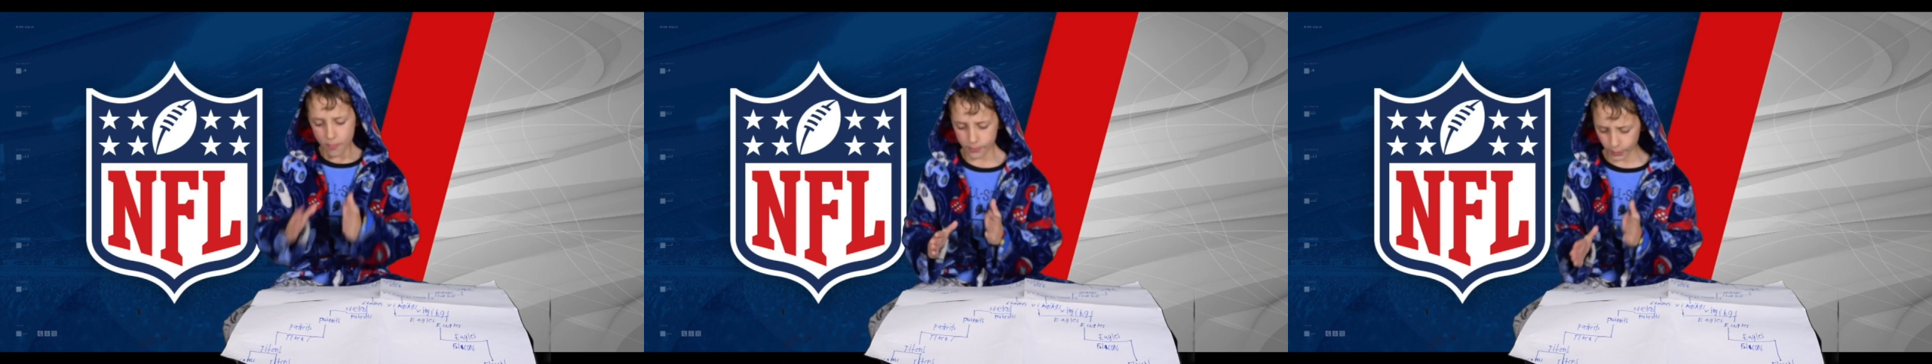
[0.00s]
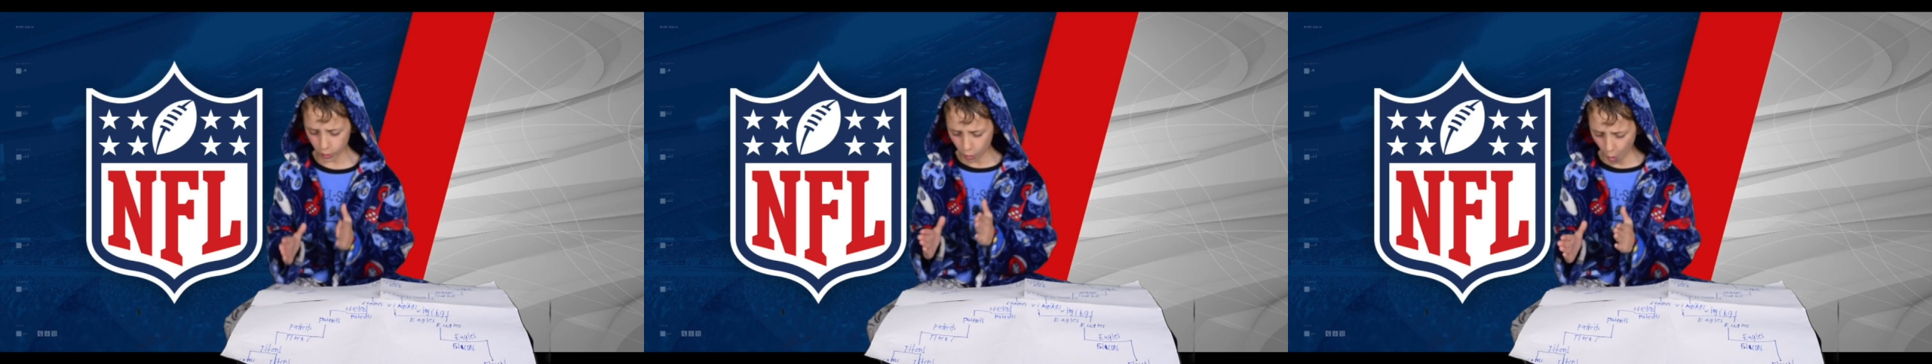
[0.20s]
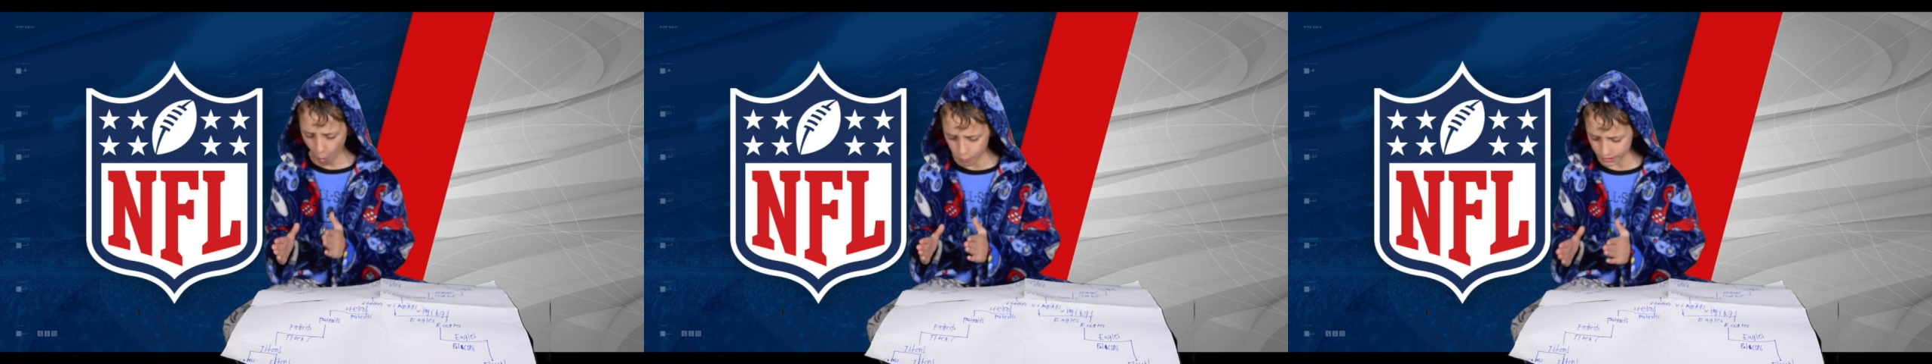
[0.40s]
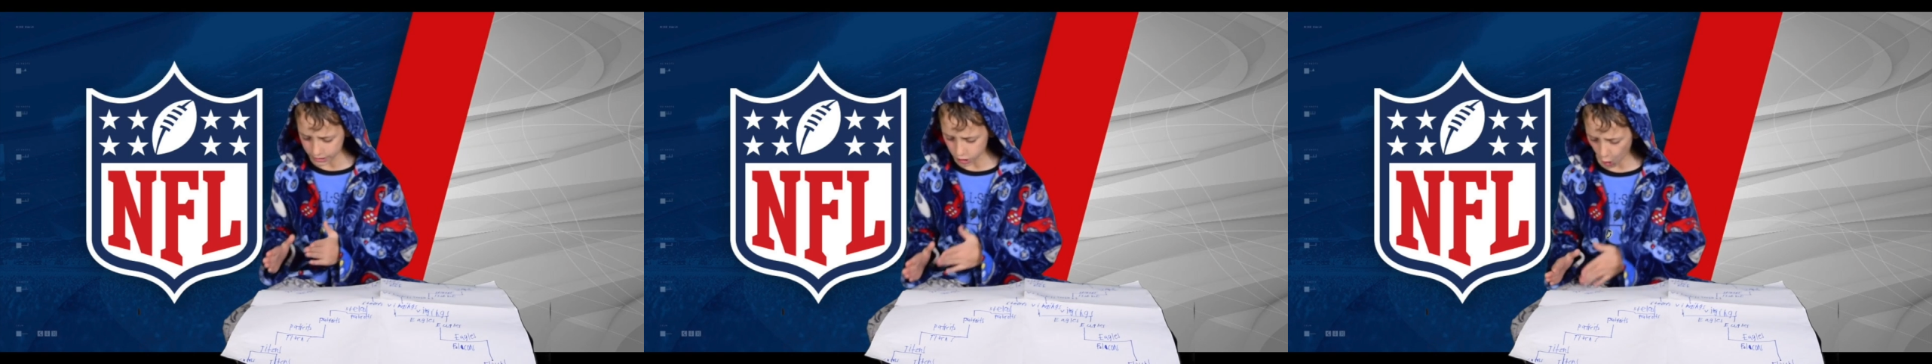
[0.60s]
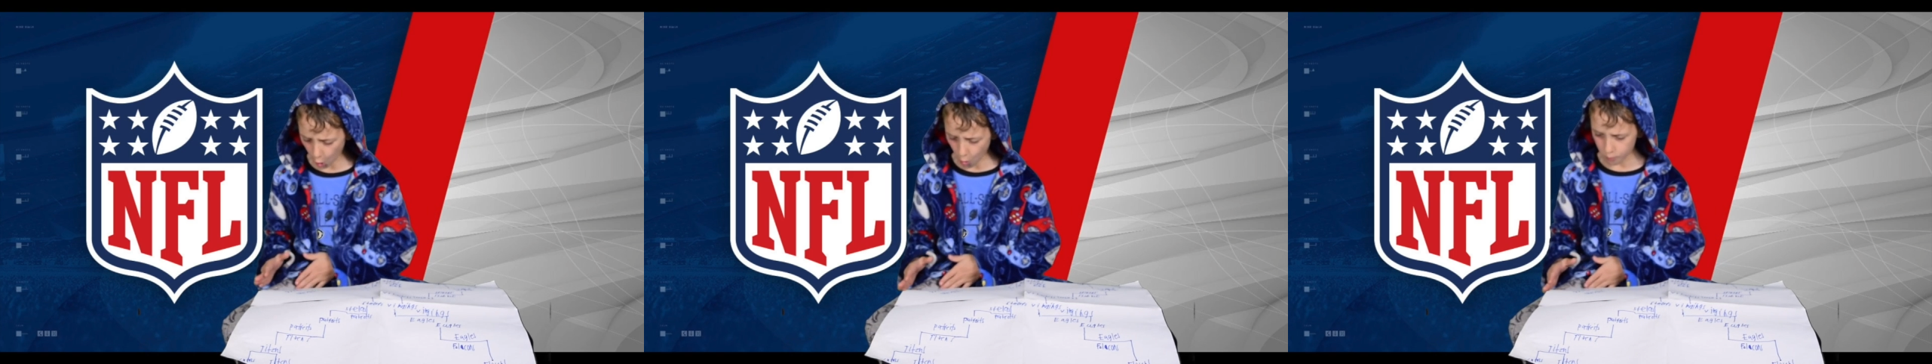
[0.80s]
They're
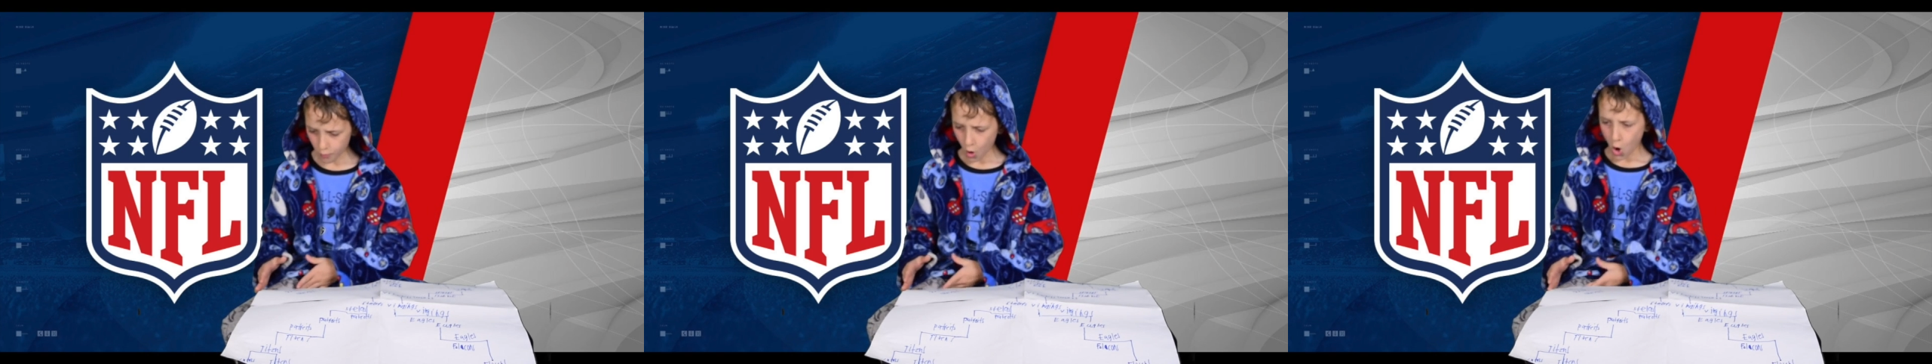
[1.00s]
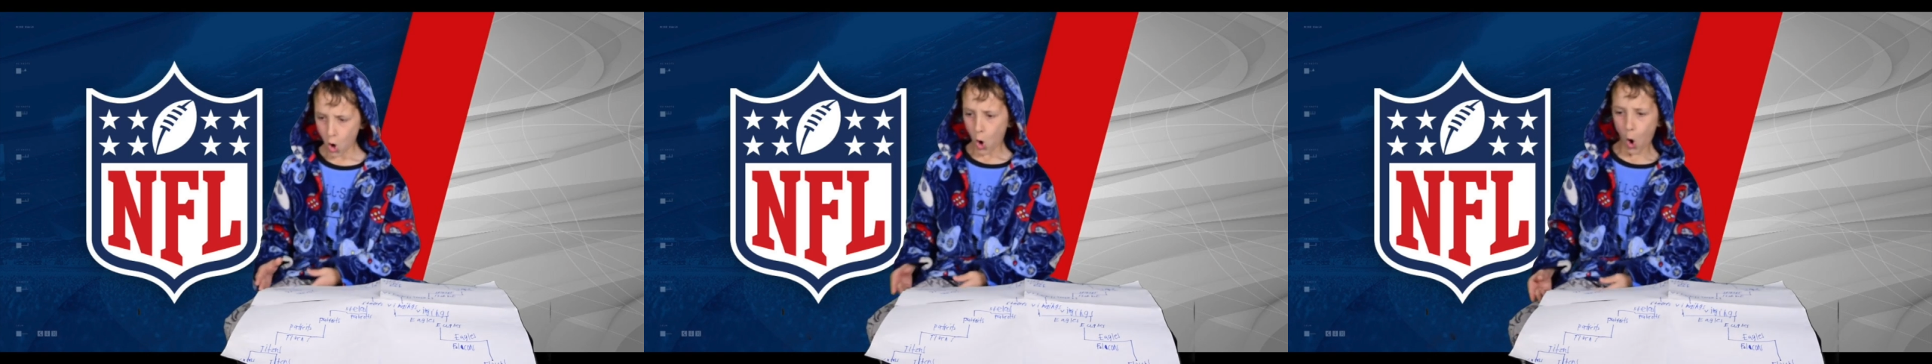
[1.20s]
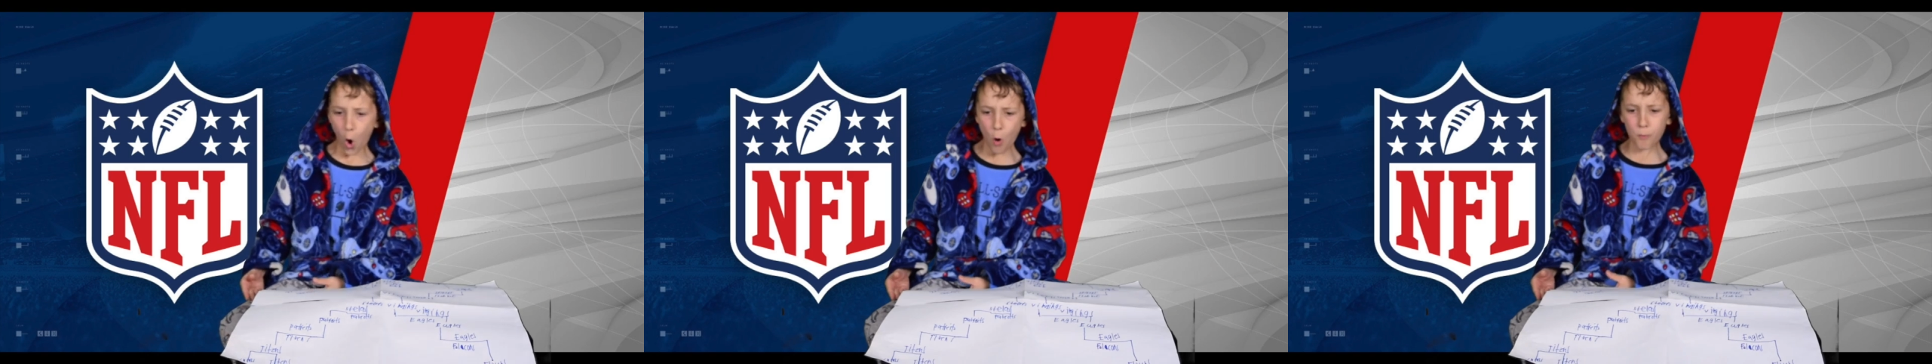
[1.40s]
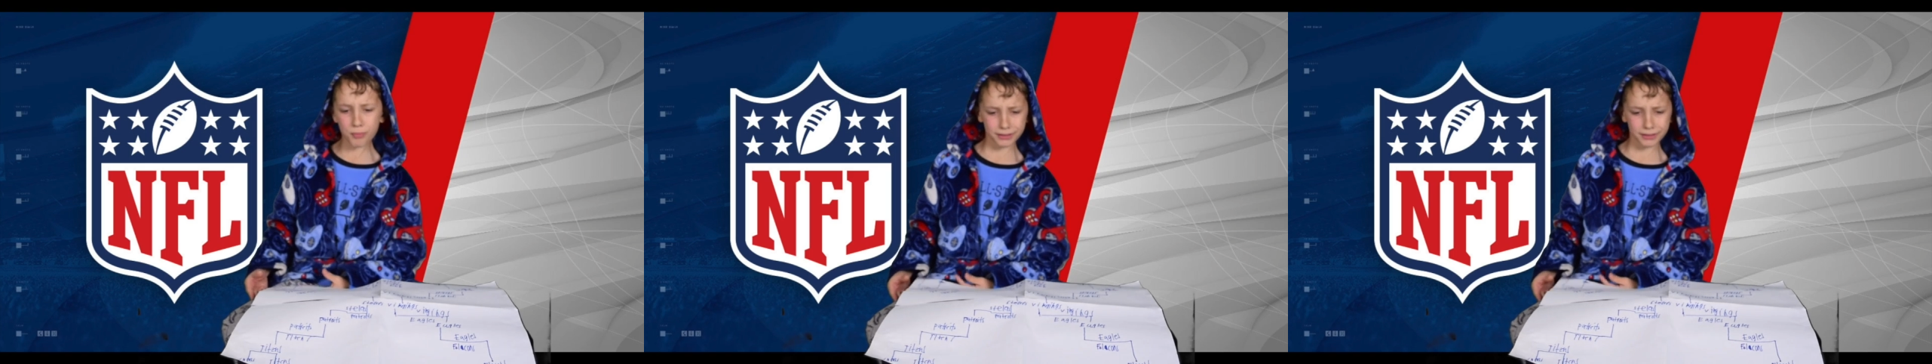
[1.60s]
always hope. Hope